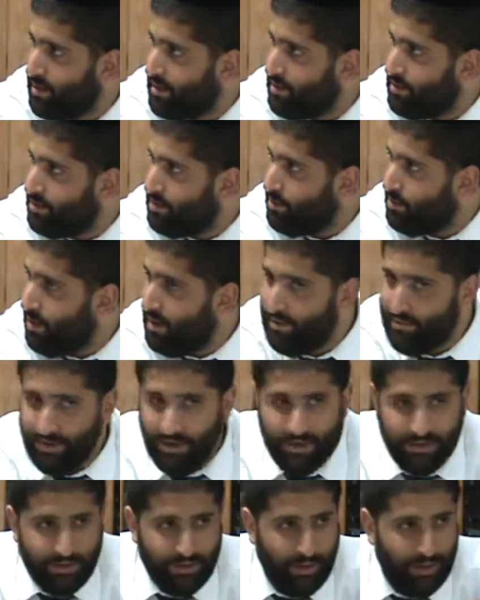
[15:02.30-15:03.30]
talking to your wife,
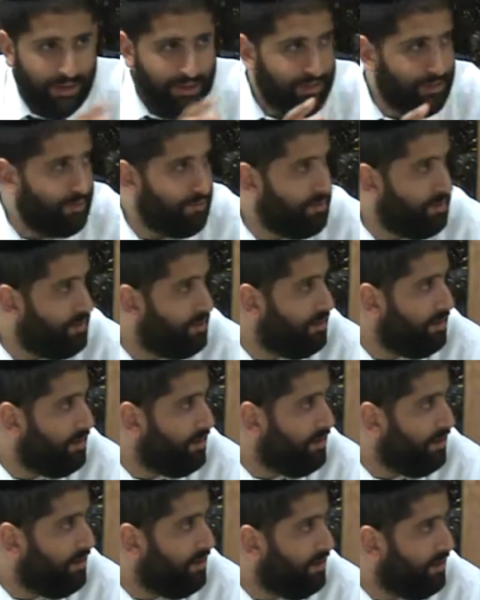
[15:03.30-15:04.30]
so on and so forth.
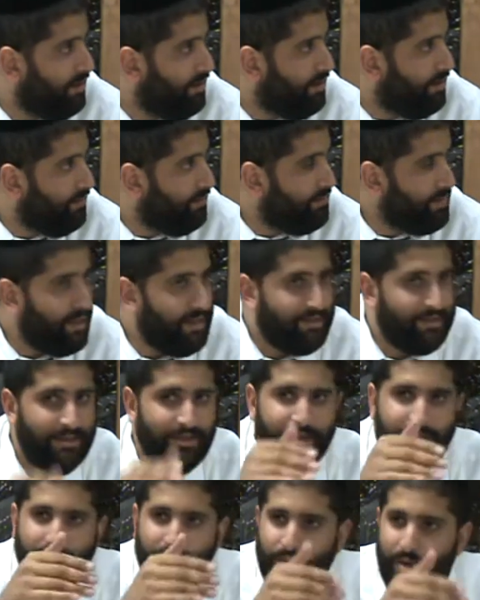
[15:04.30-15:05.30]
It's a
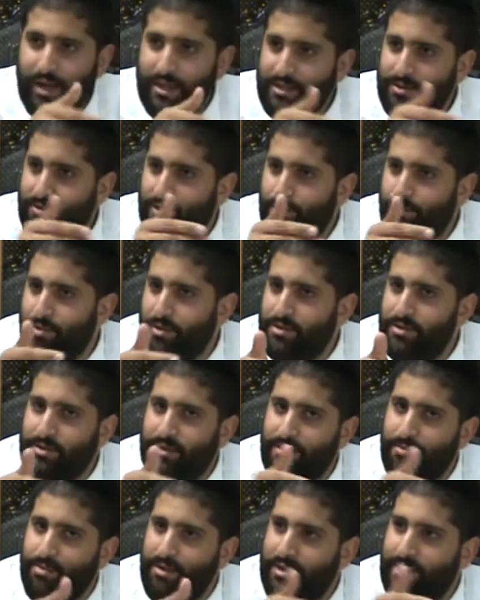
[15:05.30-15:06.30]
disgrace for a person
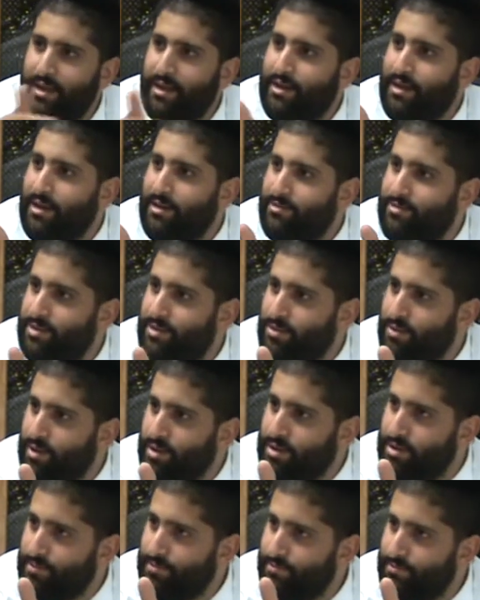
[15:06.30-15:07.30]
to be in that kind of
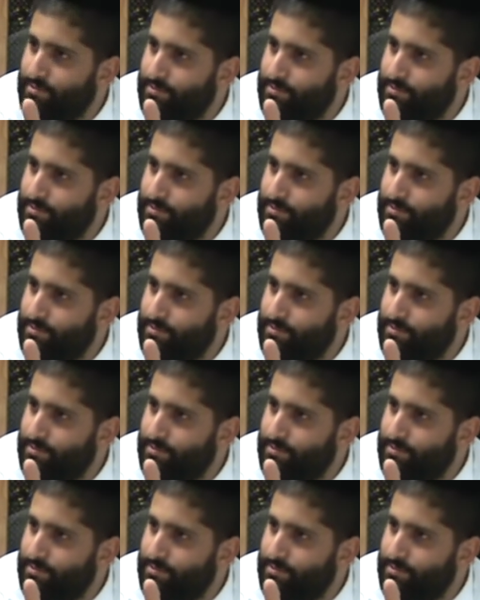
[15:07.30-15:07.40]
situation.